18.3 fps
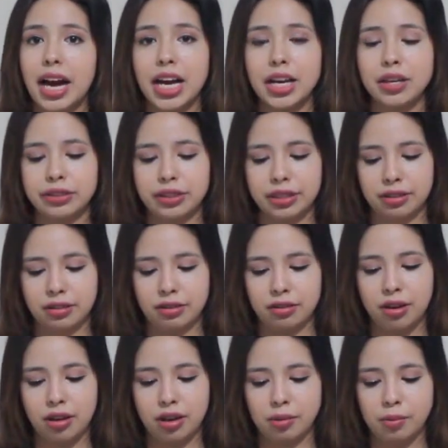I use
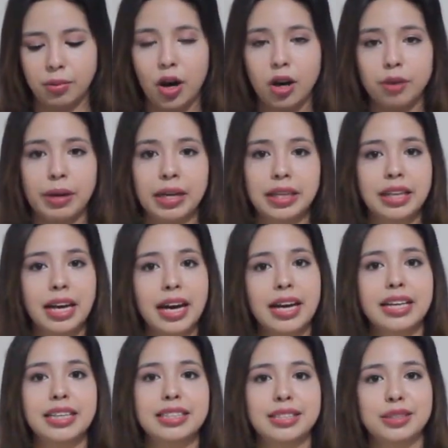it on my
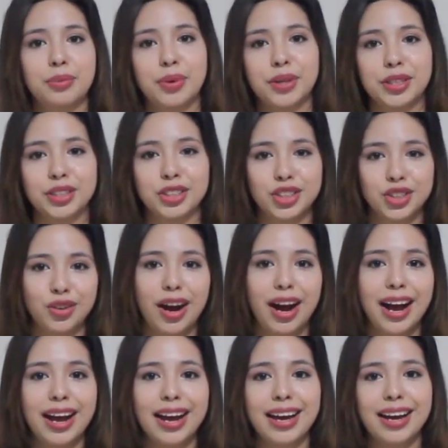legs when they're
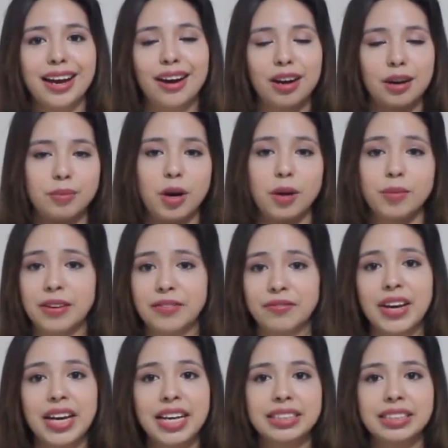dry, on my
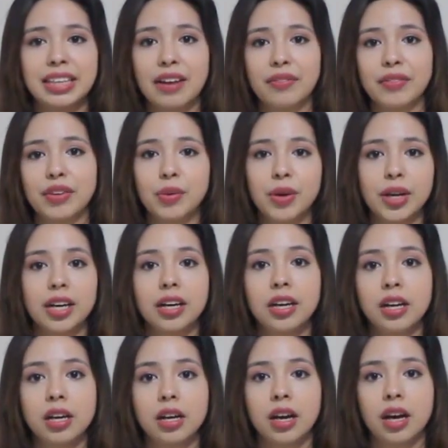face,
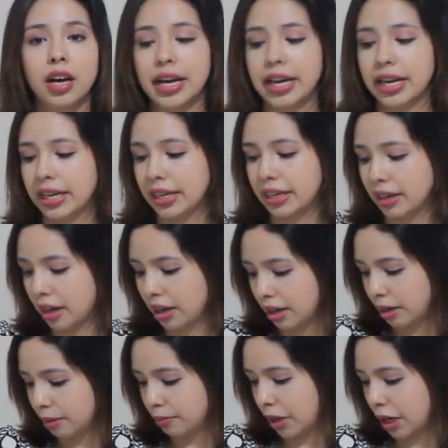everywhere.
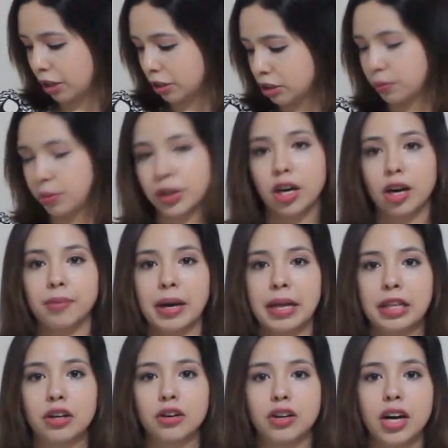I also put it on
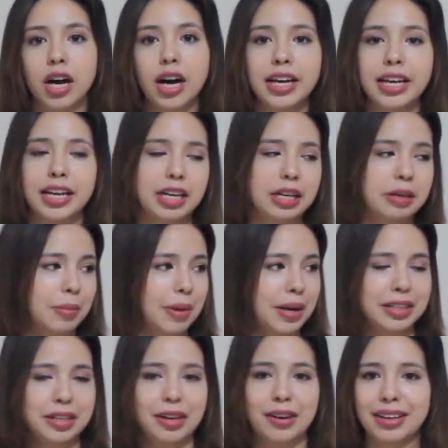my little cut here.
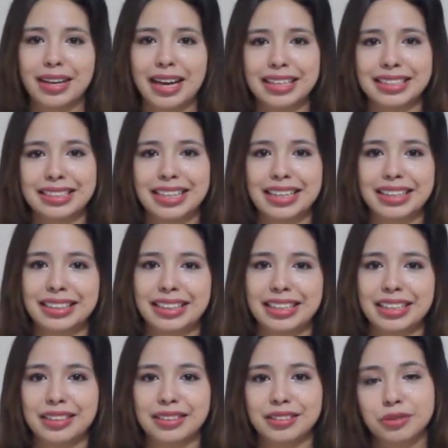My dog
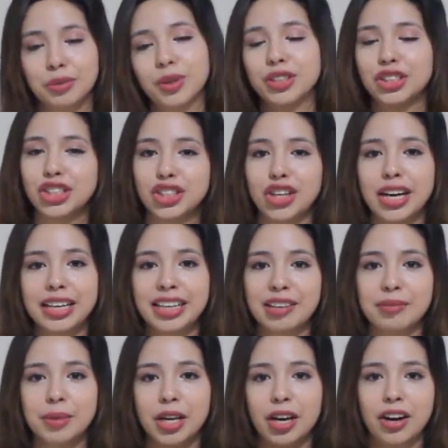accidentally, well, she tried to
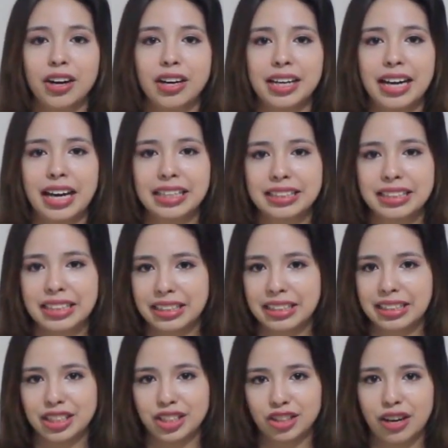give me a hug and
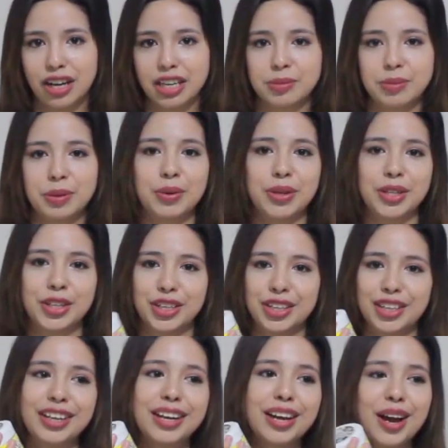accidentally scratched me with
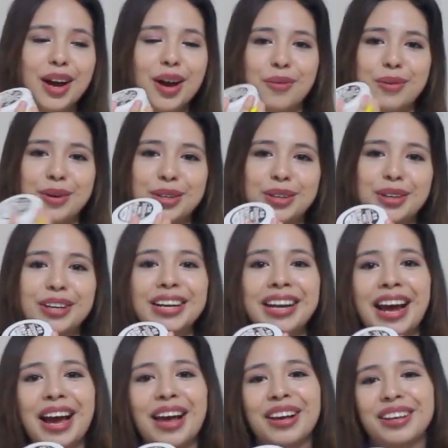her
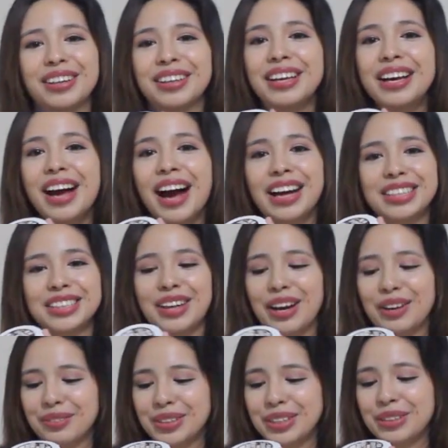nail. So
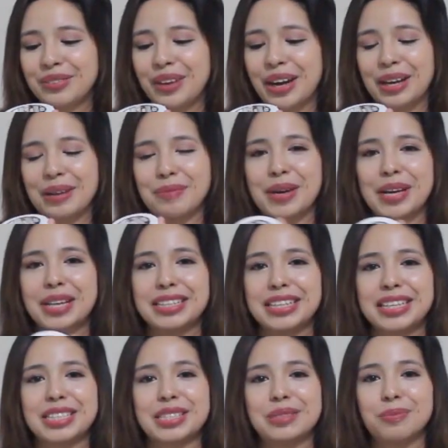I really
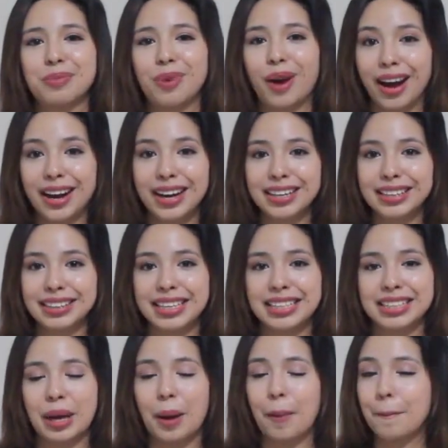recommend this product,
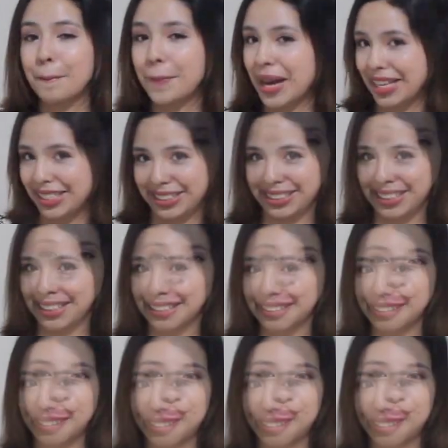it's amazing.